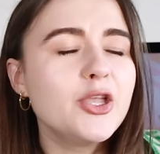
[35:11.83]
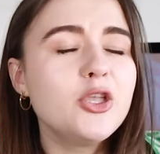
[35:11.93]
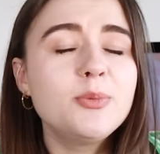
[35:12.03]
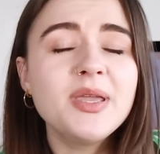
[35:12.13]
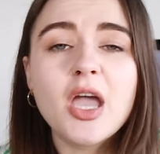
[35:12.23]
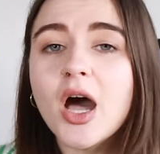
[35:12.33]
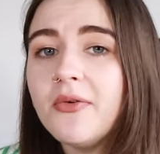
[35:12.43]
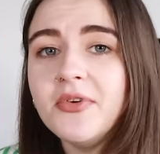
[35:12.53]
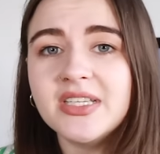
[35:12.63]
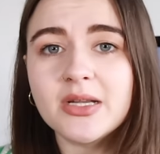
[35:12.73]
You'd be
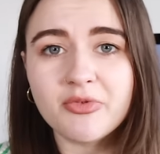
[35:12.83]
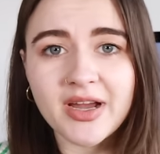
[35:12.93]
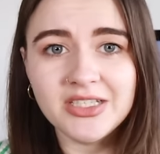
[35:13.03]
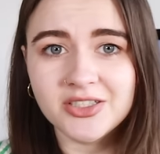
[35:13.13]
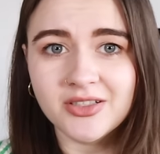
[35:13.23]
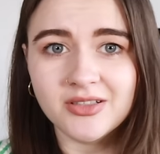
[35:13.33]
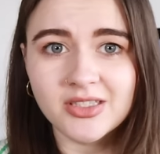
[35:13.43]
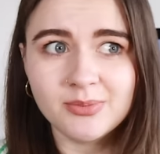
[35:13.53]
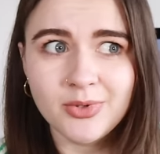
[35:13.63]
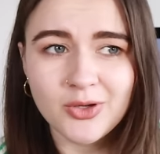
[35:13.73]
covered in
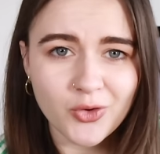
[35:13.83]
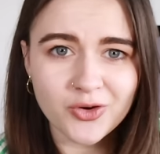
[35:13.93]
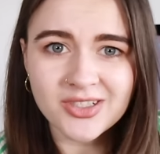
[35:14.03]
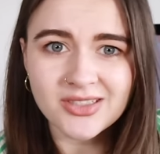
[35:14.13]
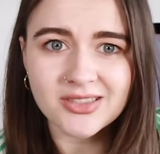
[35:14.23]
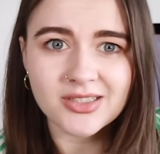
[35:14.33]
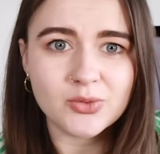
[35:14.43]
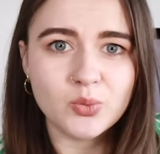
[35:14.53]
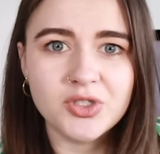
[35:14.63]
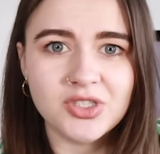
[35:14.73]
abrasions, but Lauren just
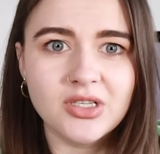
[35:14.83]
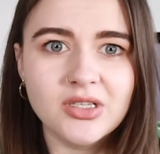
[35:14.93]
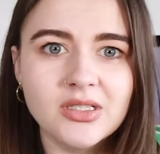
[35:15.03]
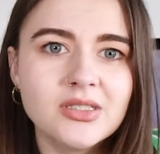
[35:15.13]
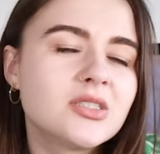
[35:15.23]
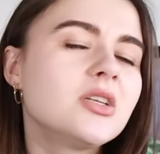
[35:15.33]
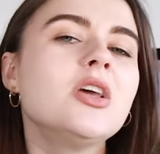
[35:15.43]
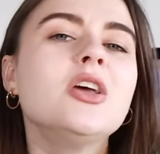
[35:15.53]
wasn't.